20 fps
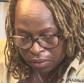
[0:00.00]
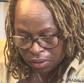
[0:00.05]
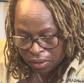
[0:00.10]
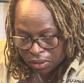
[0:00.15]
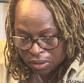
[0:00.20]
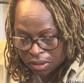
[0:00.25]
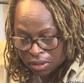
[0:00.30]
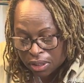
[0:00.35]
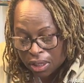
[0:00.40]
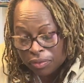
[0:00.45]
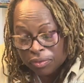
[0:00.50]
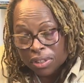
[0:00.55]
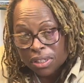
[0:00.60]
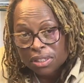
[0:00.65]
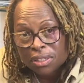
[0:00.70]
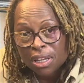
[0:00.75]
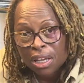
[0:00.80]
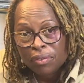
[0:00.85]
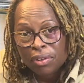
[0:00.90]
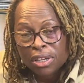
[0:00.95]
stiffness
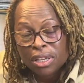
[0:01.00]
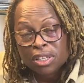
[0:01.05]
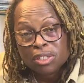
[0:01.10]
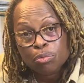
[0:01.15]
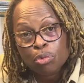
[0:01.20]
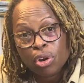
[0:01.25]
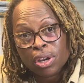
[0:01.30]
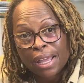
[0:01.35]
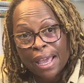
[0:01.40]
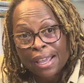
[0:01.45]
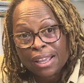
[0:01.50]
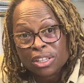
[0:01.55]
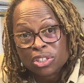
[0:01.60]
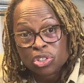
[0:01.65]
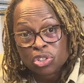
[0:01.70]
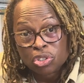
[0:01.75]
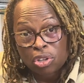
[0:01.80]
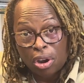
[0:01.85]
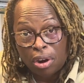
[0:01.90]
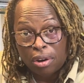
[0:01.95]
of it is more like a
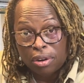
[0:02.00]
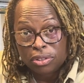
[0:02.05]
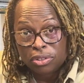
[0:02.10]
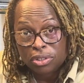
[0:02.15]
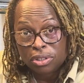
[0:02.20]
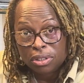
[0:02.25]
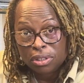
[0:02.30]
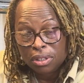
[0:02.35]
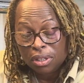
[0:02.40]
starch.